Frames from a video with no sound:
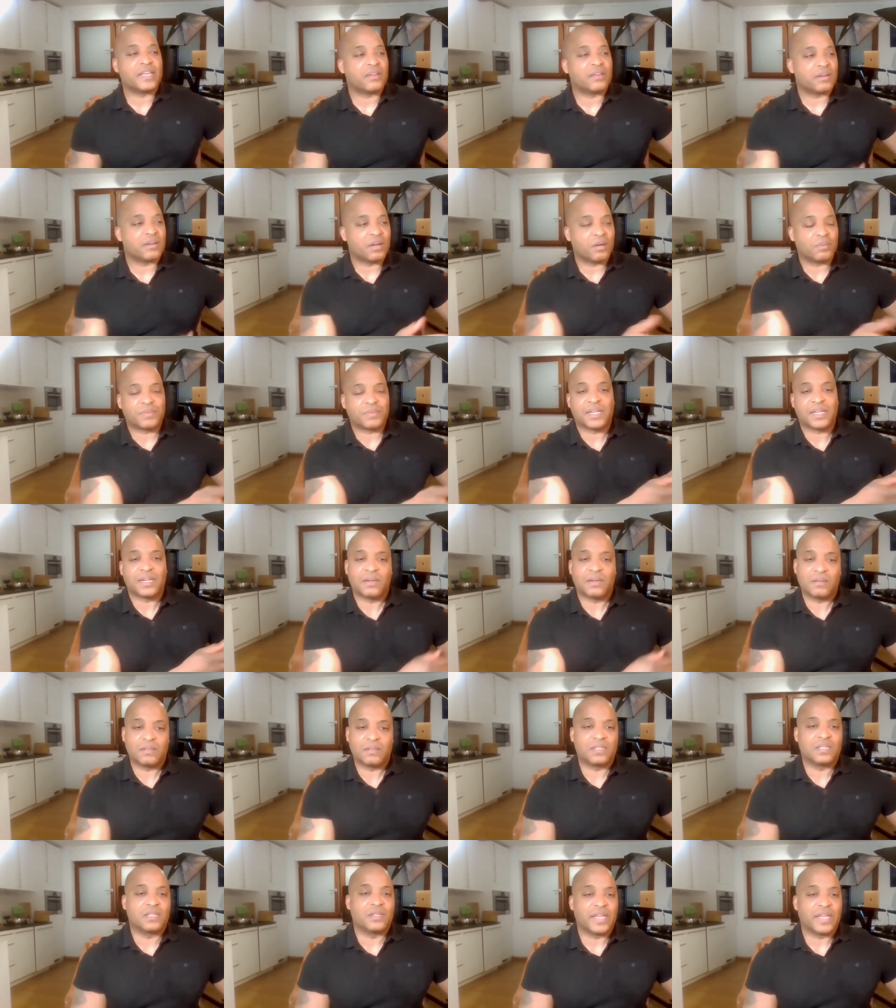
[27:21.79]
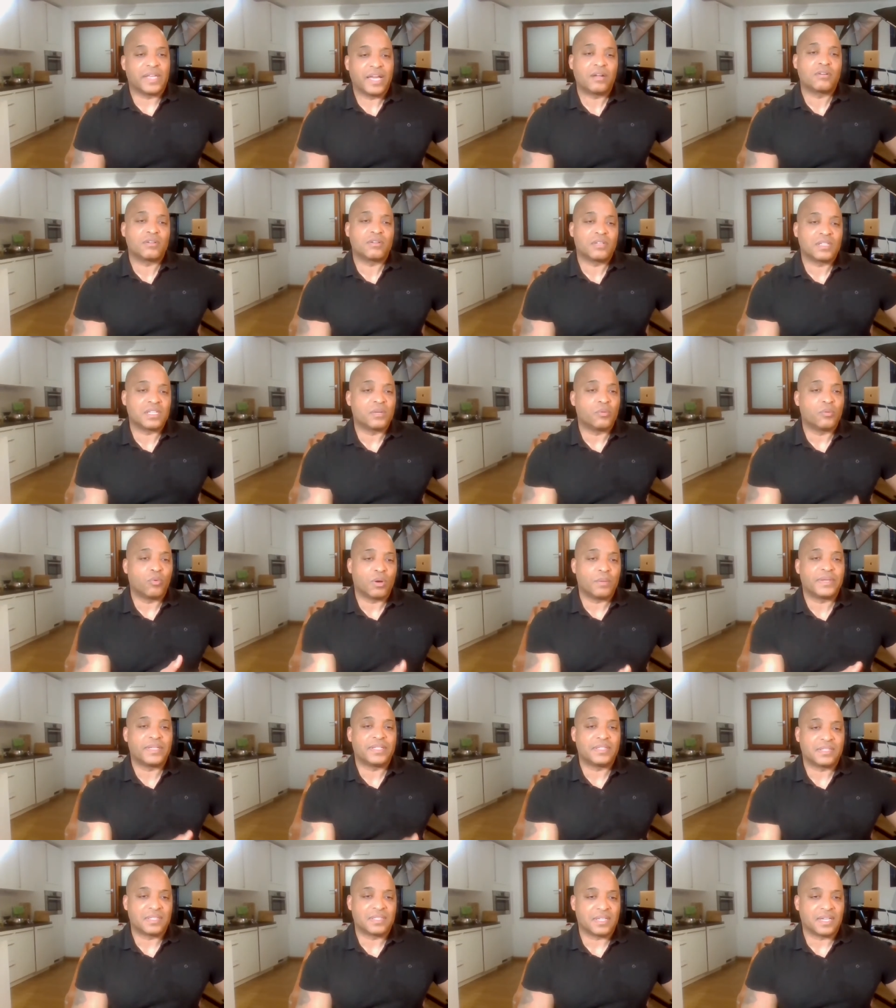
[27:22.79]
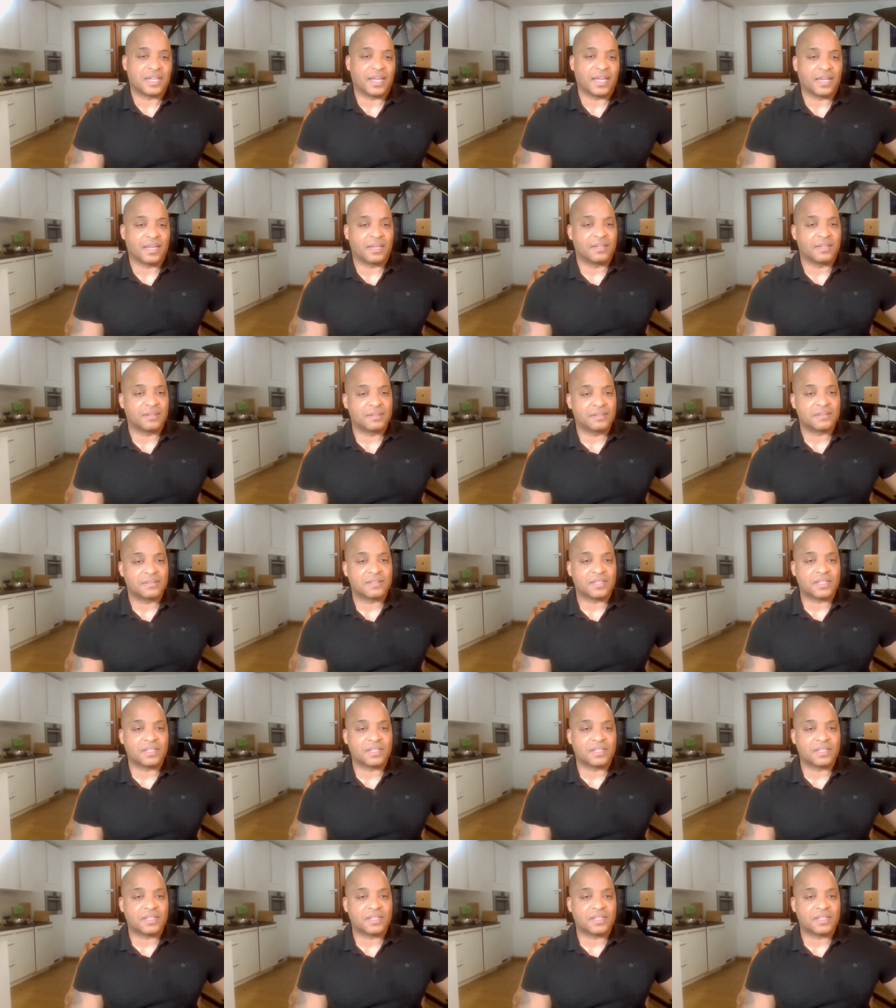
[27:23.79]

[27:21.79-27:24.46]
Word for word: You help that elderly elderly woman today.